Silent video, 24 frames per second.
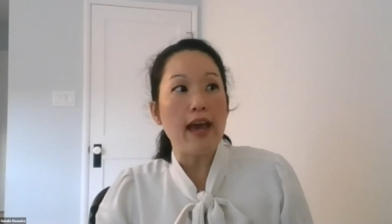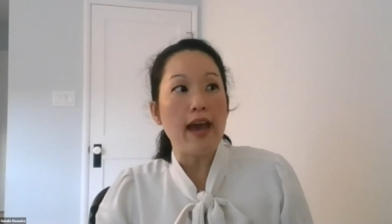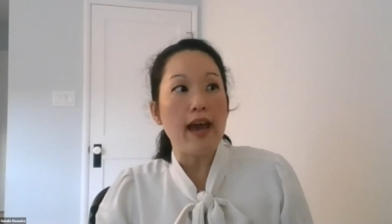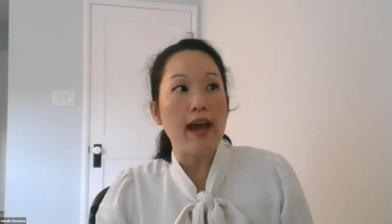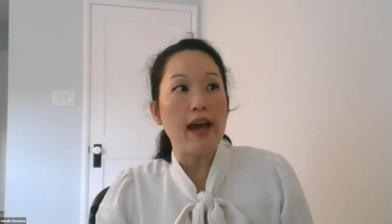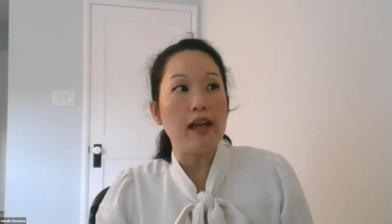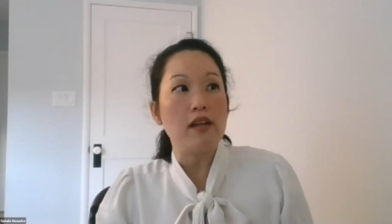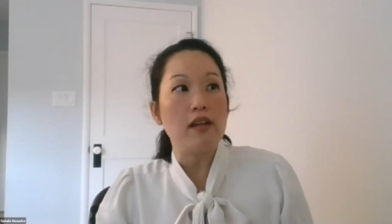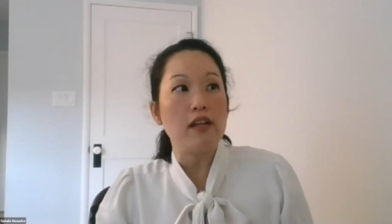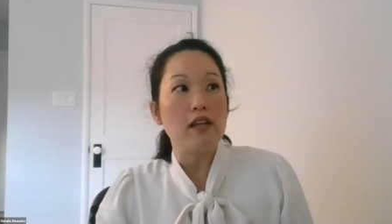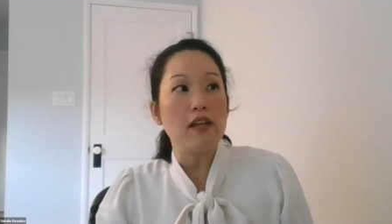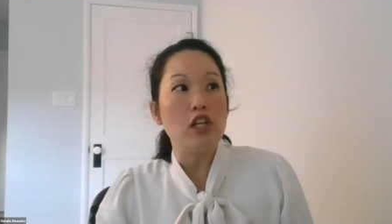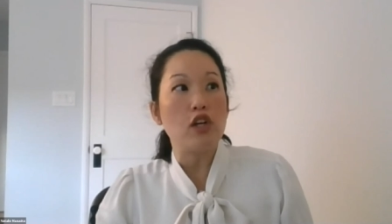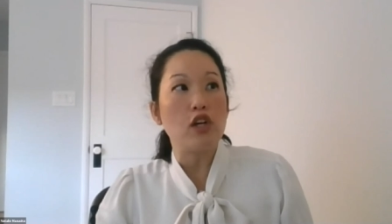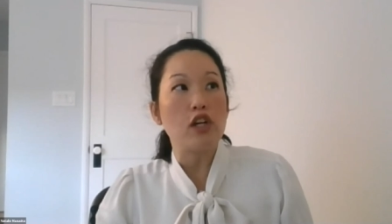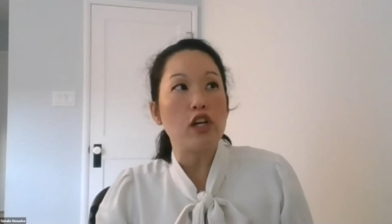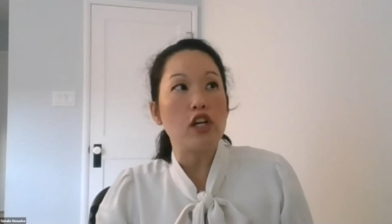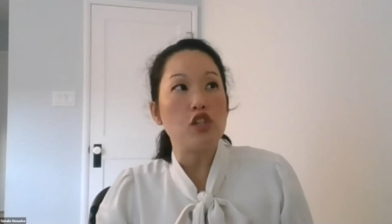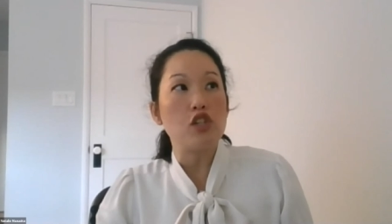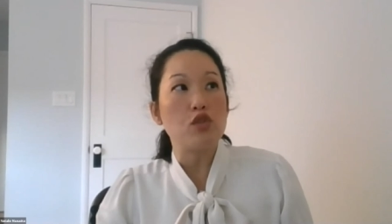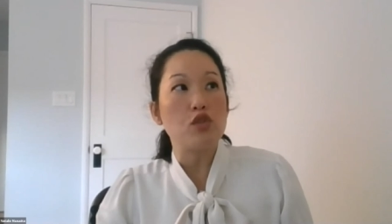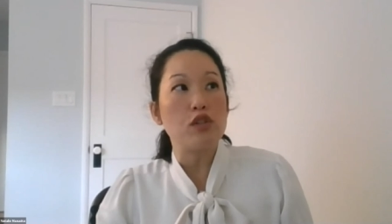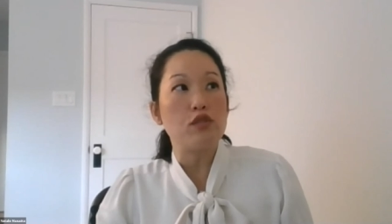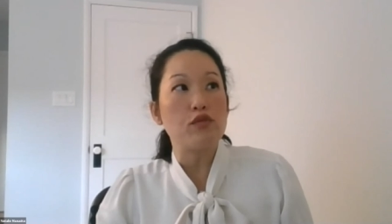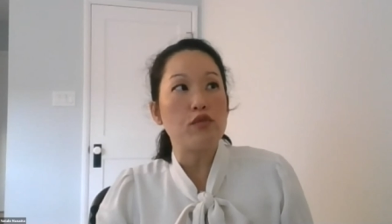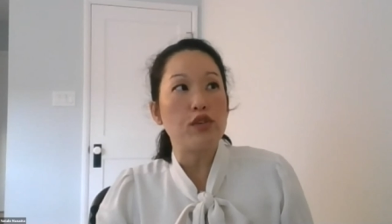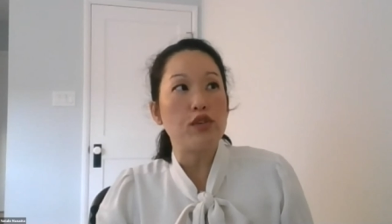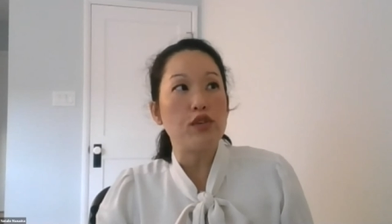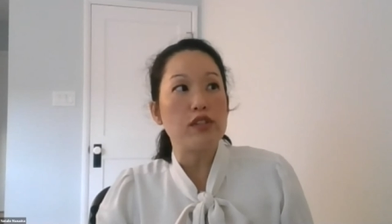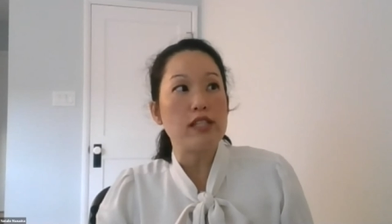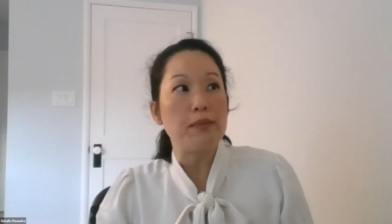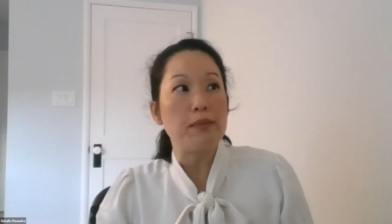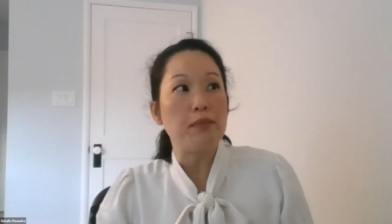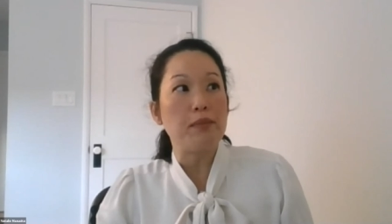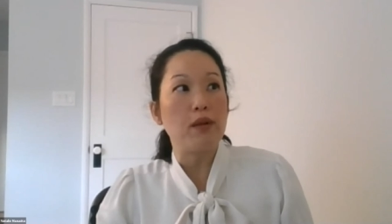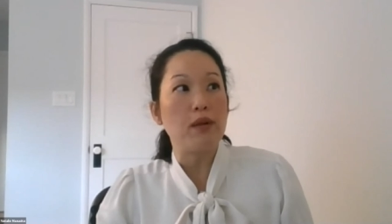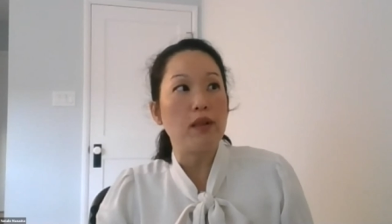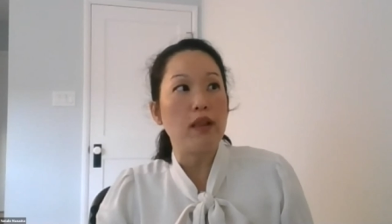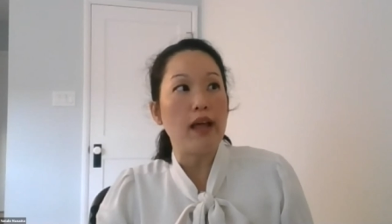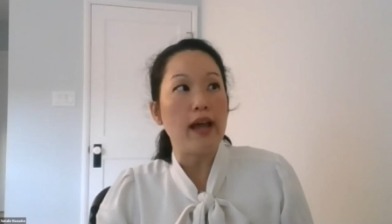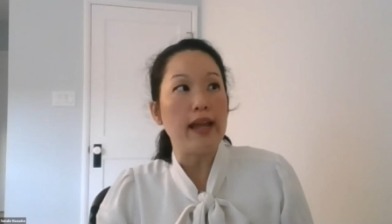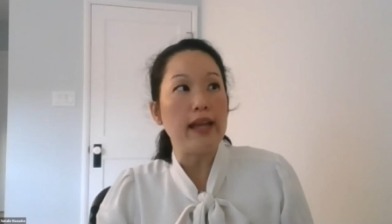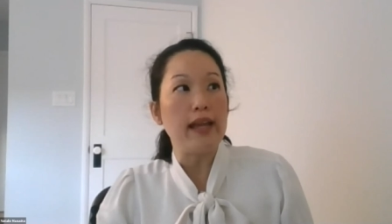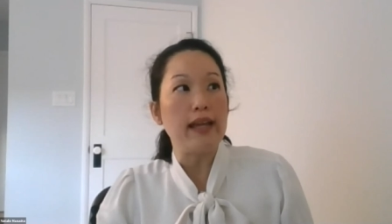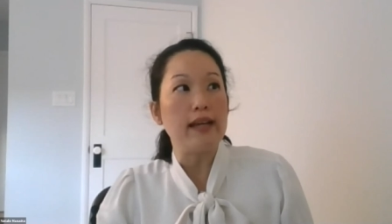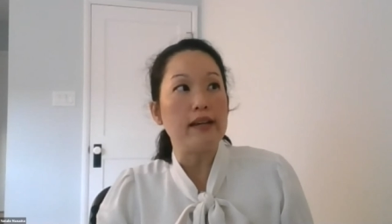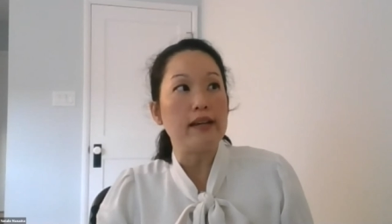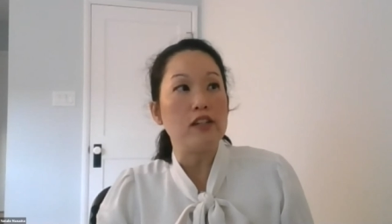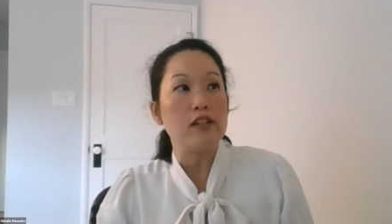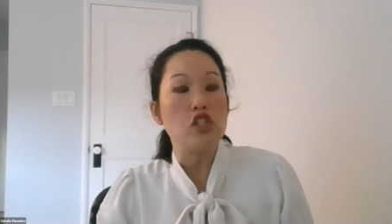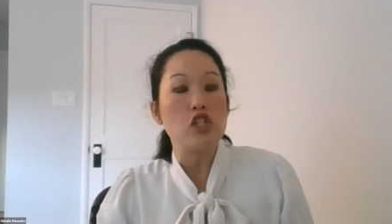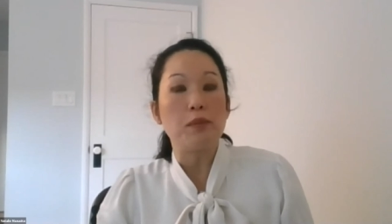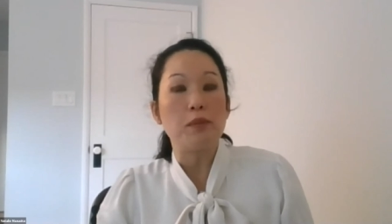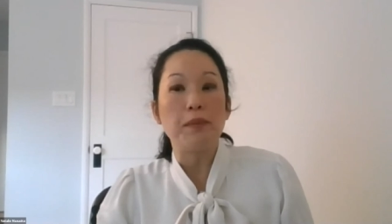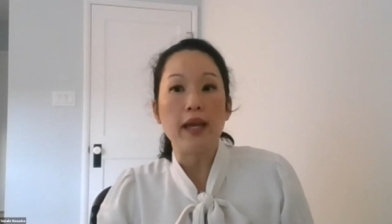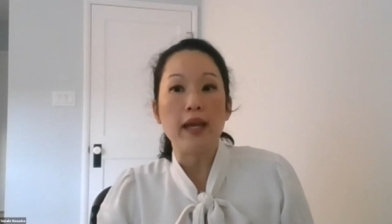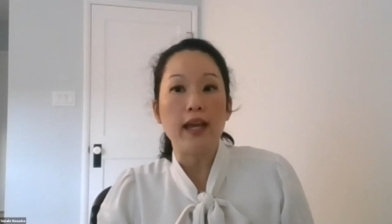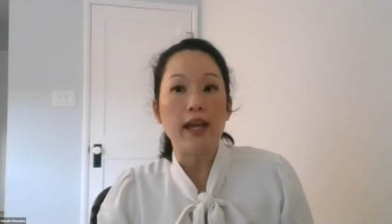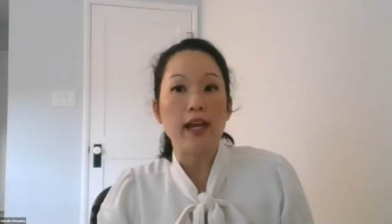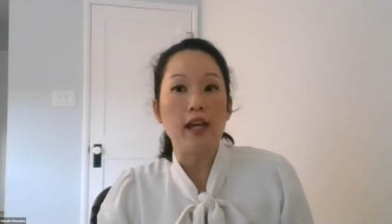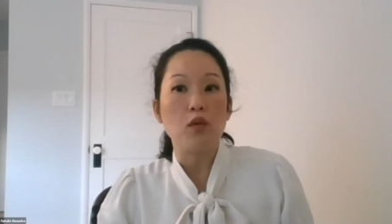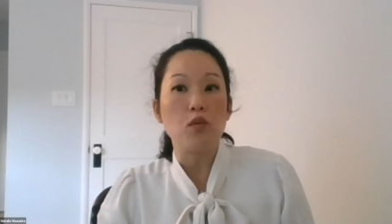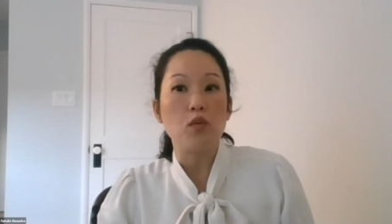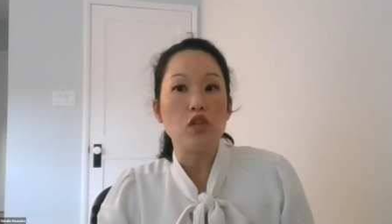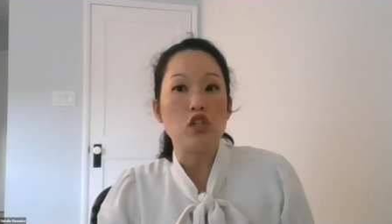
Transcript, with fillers: that, you know, countries, for example, like Japan,